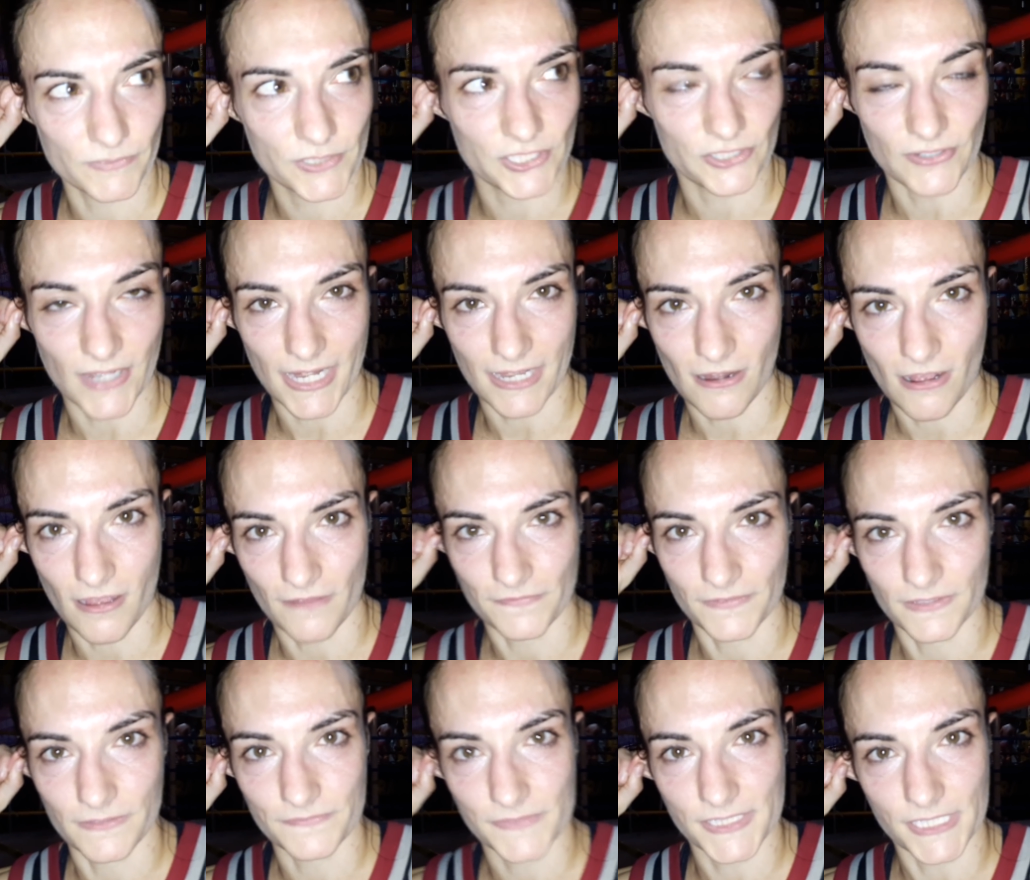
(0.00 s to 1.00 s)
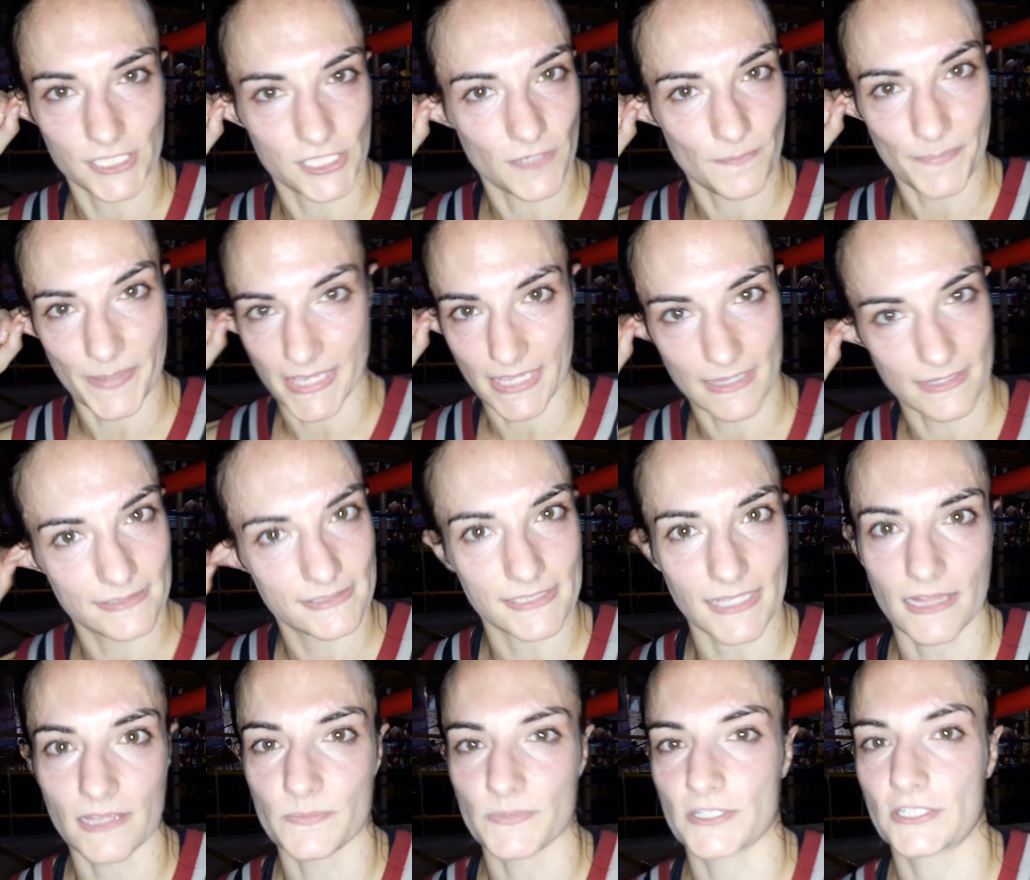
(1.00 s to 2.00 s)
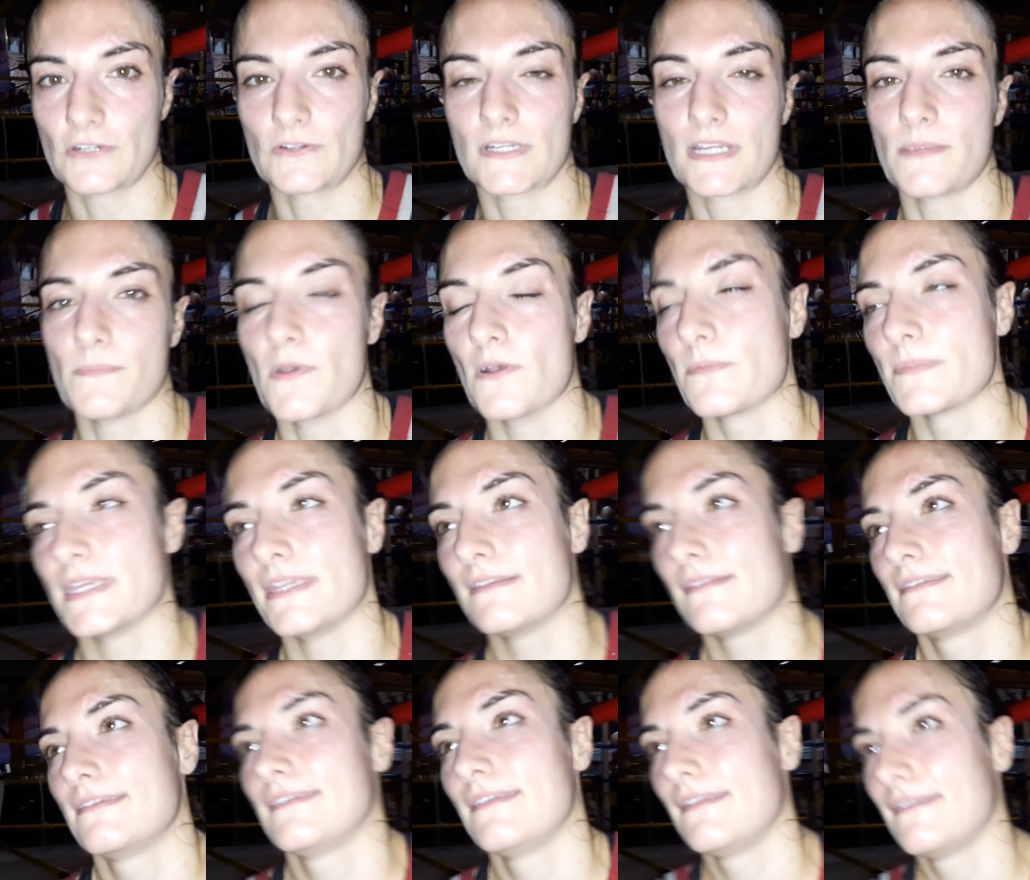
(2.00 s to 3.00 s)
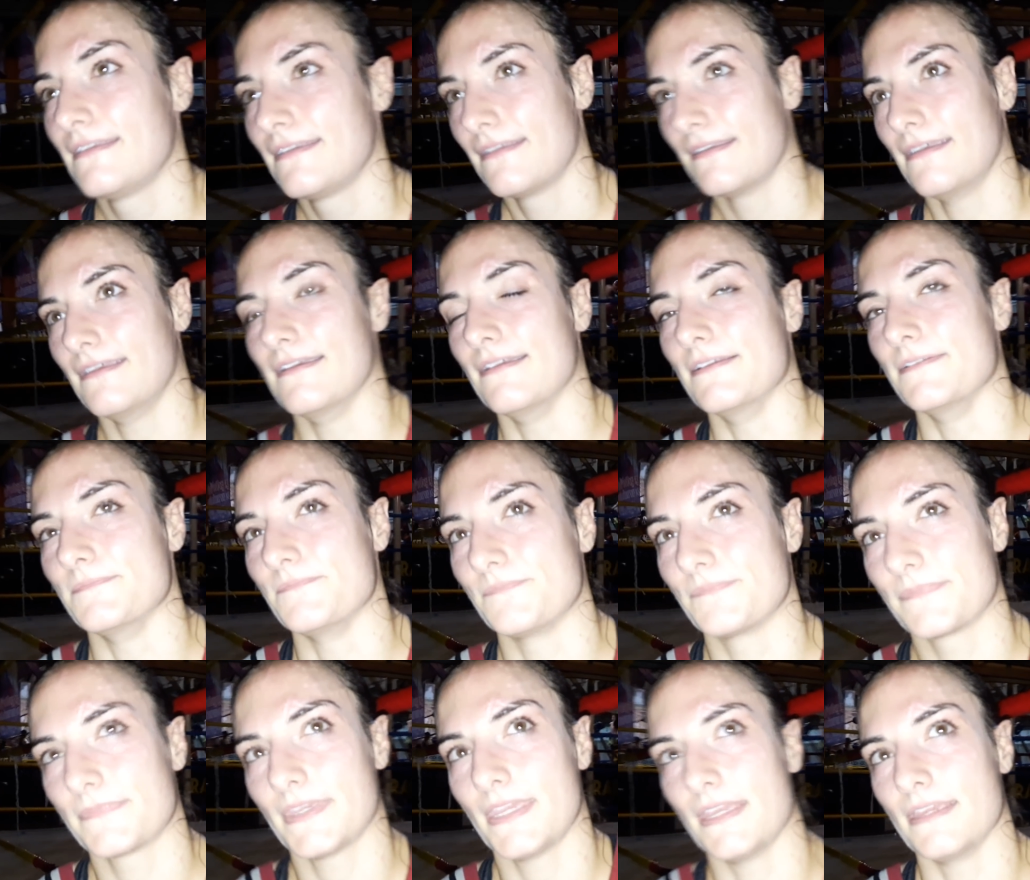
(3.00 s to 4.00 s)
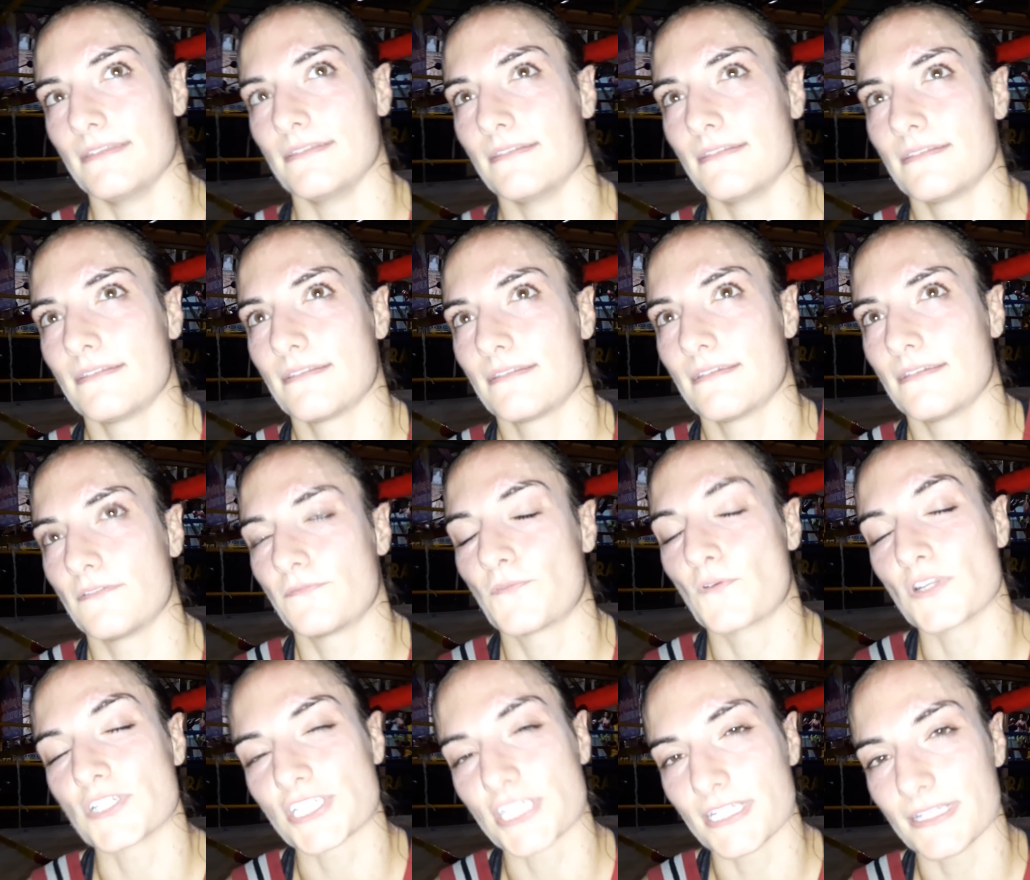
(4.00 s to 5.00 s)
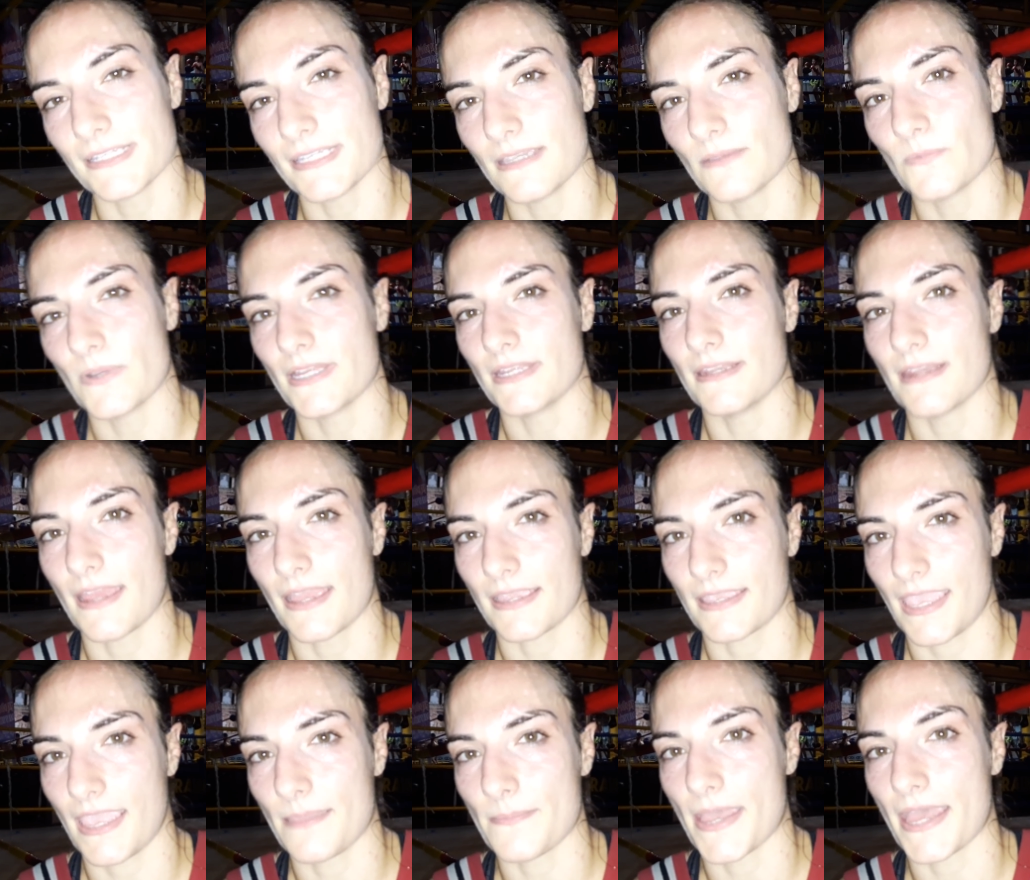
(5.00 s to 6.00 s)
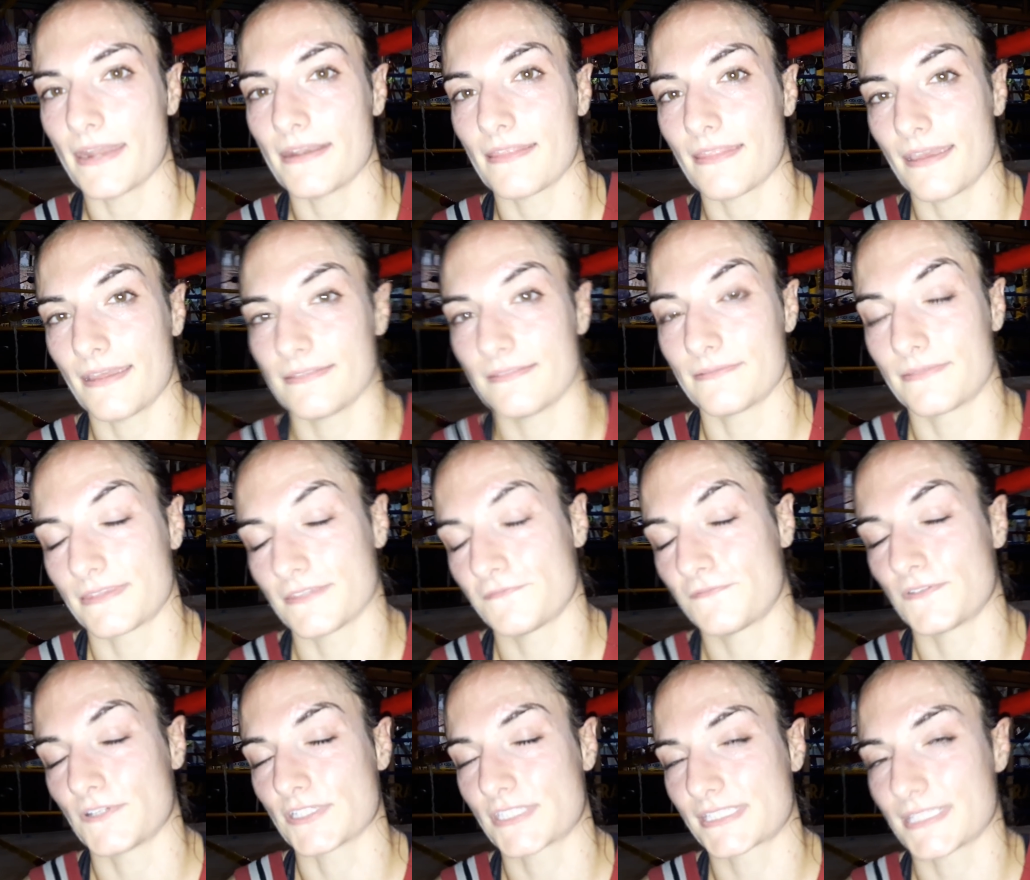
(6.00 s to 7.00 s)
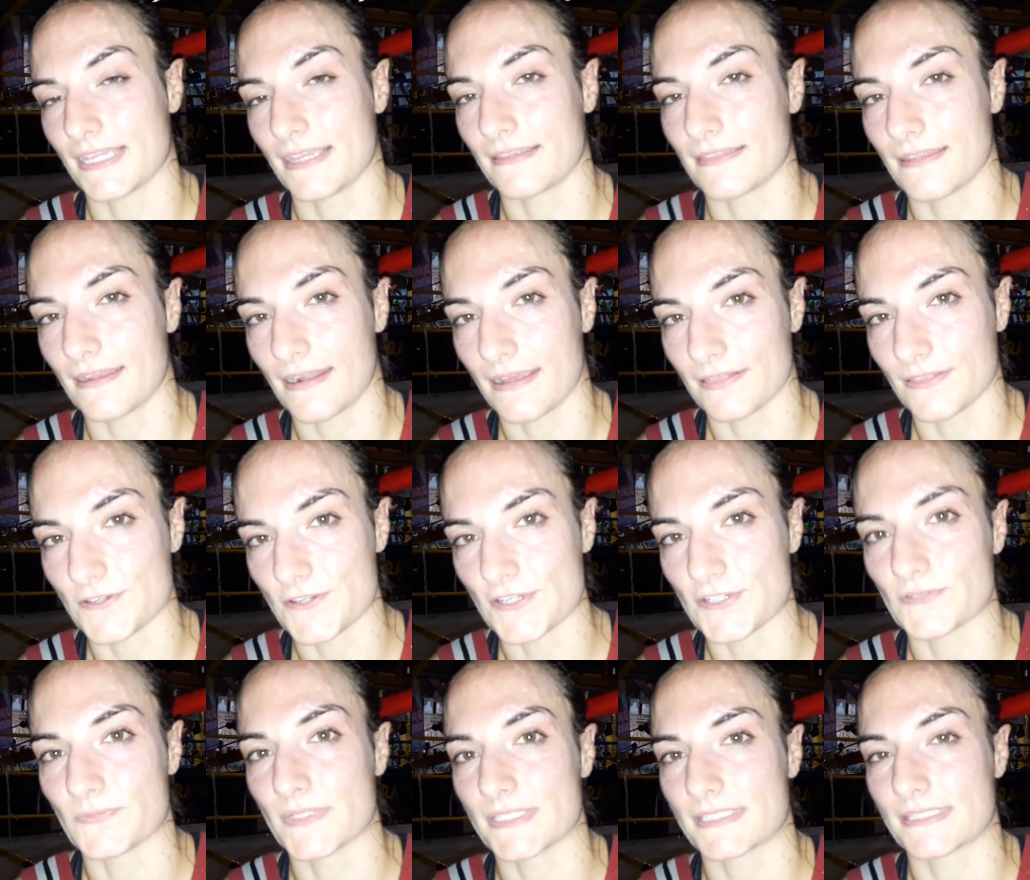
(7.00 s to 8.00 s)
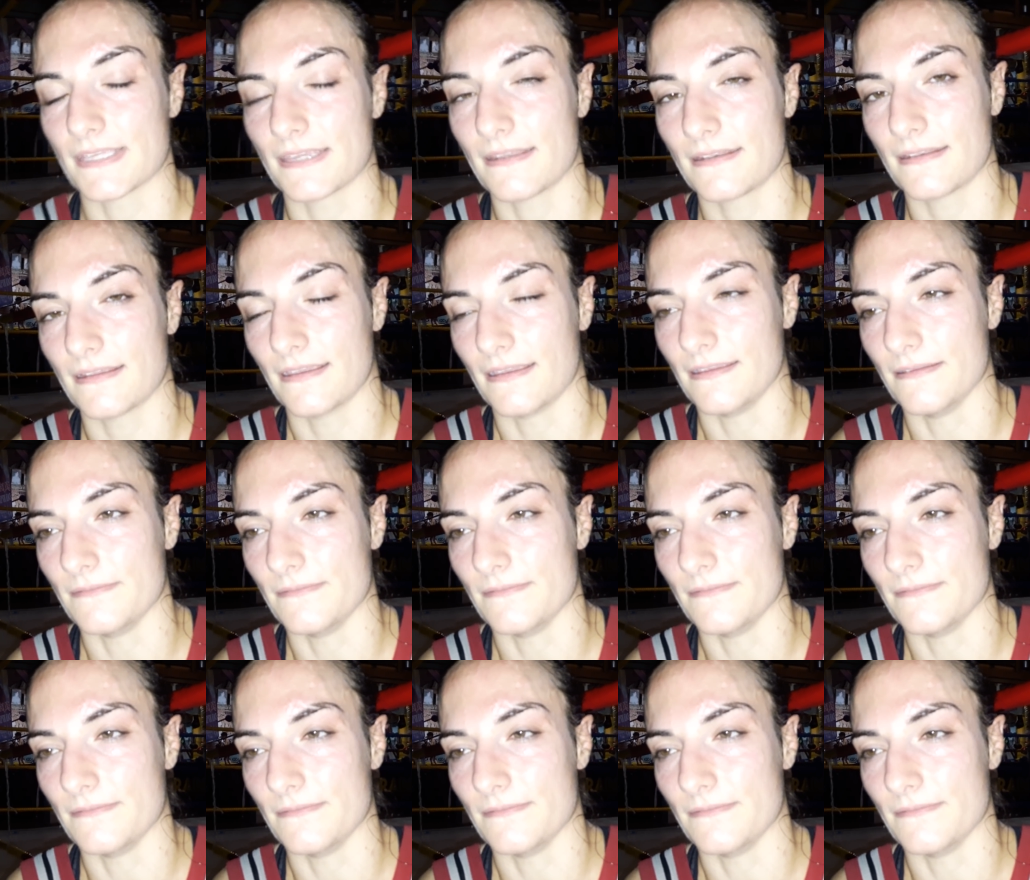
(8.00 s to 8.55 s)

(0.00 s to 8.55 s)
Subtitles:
straight off of such a big celebratory moment. And unfortunately, when I came out of that, the first thing that I learned was that